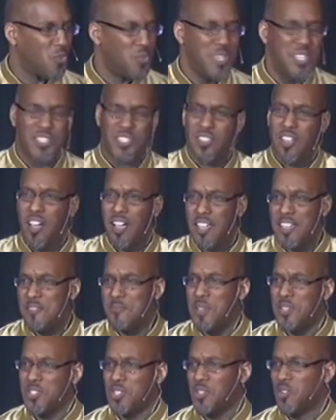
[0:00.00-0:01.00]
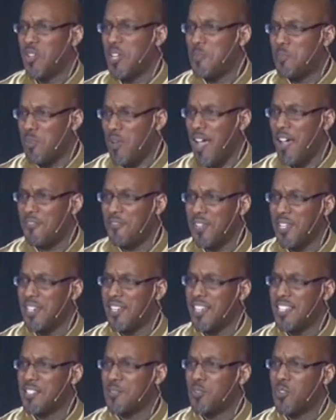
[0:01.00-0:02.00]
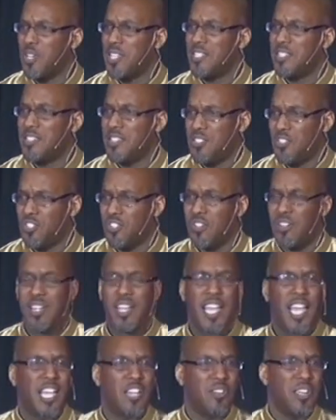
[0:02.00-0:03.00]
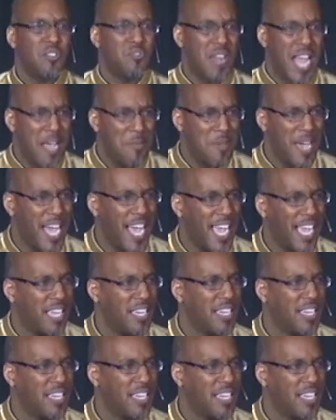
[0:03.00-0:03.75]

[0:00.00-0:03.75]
We saw him as a great prophet, as a great teacher, a great rabbi.